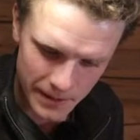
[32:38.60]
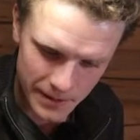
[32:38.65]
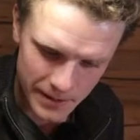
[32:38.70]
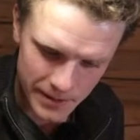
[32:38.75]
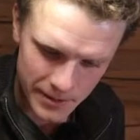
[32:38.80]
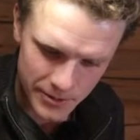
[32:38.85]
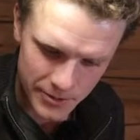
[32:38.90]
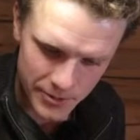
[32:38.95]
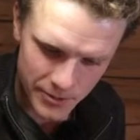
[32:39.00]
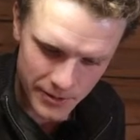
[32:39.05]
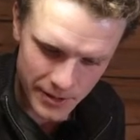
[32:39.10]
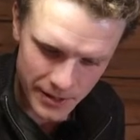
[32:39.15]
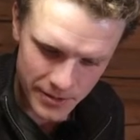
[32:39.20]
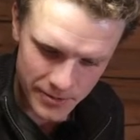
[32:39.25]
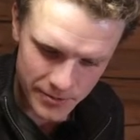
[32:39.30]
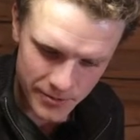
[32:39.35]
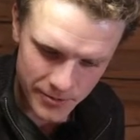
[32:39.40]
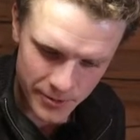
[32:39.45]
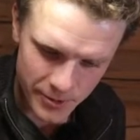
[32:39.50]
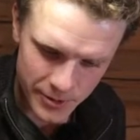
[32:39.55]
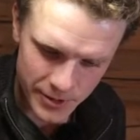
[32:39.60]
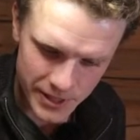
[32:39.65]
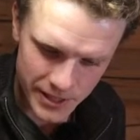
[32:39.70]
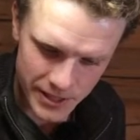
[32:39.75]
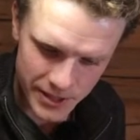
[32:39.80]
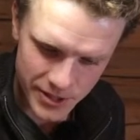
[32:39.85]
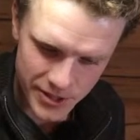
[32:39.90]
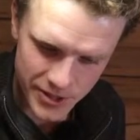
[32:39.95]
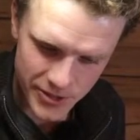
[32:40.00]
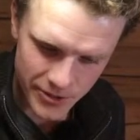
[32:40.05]
2014
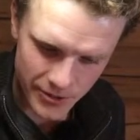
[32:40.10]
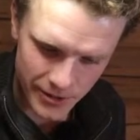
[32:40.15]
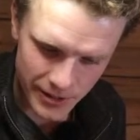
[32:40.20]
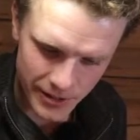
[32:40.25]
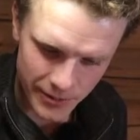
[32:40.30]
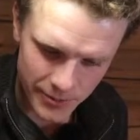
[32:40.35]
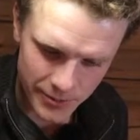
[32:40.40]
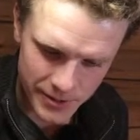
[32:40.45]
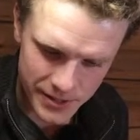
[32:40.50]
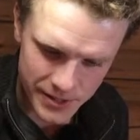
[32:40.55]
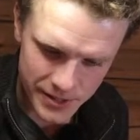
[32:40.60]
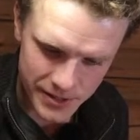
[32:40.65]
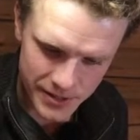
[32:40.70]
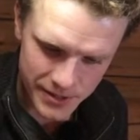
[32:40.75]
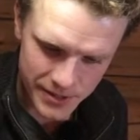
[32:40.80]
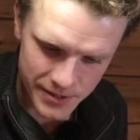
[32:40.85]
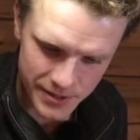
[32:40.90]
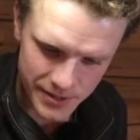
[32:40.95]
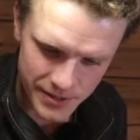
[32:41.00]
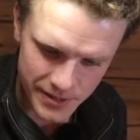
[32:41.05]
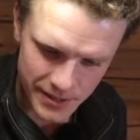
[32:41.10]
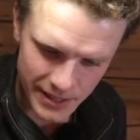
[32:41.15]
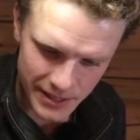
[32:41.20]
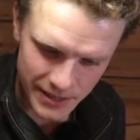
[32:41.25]
surely was like